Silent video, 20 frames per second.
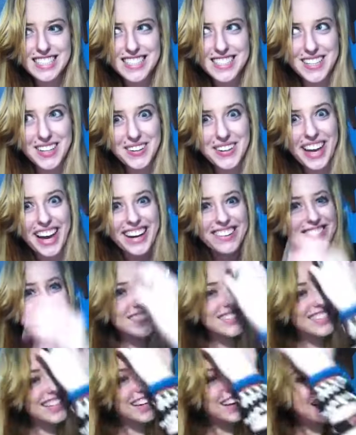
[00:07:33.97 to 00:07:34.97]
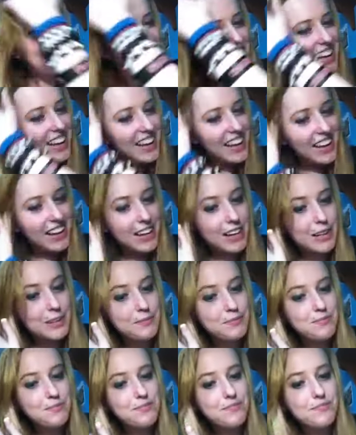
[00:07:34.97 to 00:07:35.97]
So, yeah.
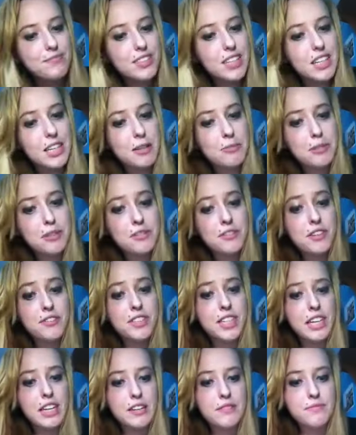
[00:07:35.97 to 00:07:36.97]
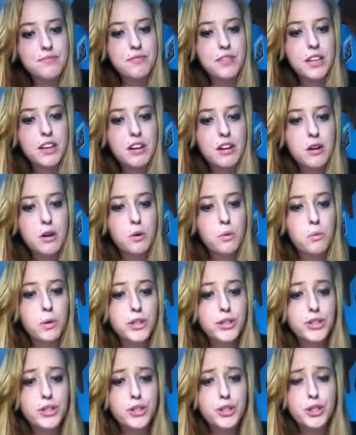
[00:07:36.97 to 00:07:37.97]
Number 15.
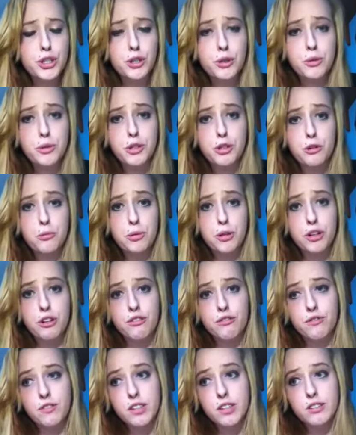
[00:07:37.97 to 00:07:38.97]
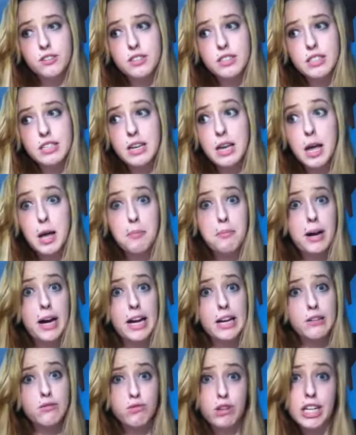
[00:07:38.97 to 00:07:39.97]
Which shoe do you put on first?
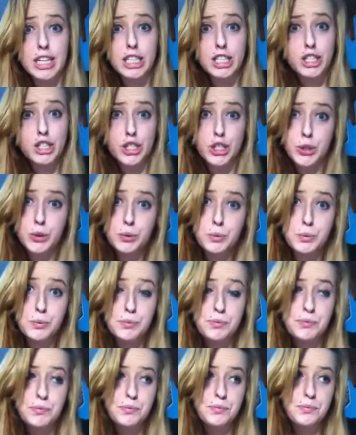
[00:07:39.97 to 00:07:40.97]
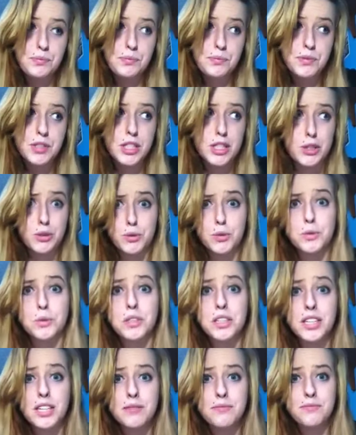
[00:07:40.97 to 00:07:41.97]
My right shoe.
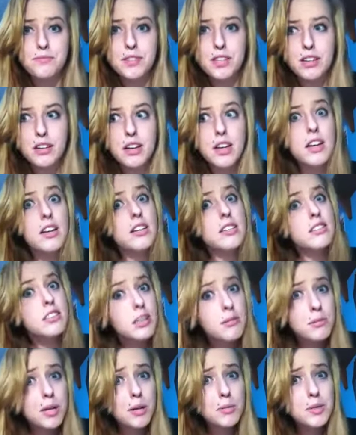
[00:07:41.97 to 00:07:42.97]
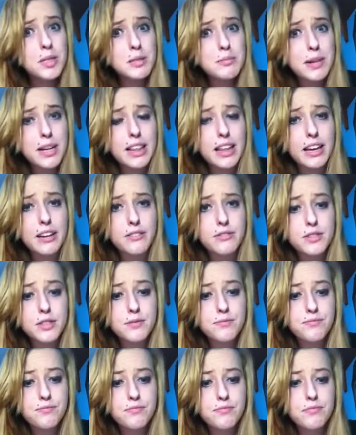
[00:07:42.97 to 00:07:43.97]
Usually. Sometimes it's my left,
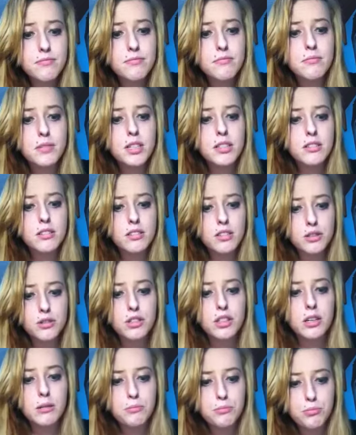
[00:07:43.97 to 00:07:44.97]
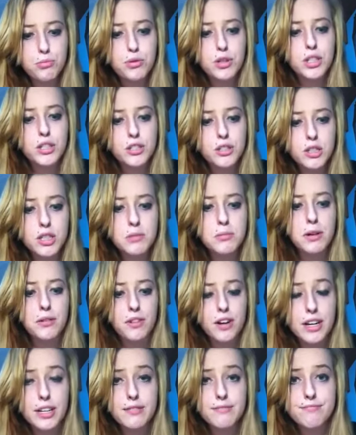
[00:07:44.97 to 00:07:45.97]
but usually I'm pretty sure it's my
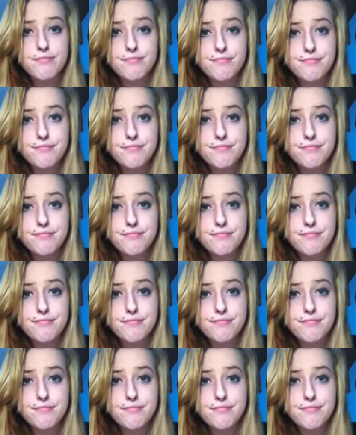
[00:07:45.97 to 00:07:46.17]
right.